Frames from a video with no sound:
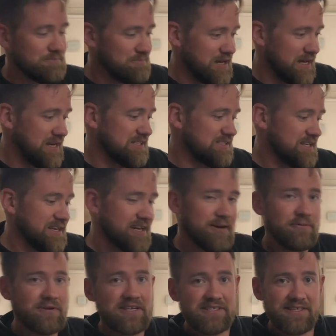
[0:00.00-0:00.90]
amazing
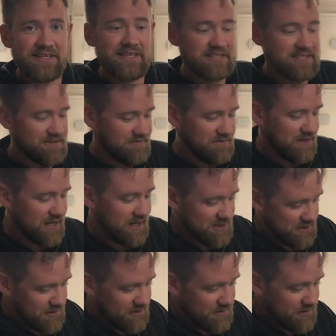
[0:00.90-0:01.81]
how easy it is to
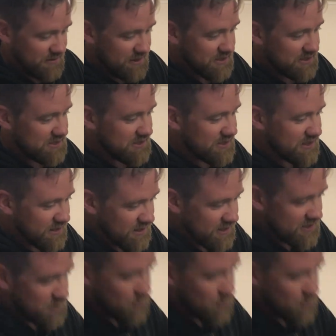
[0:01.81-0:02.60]
forget to do this. It's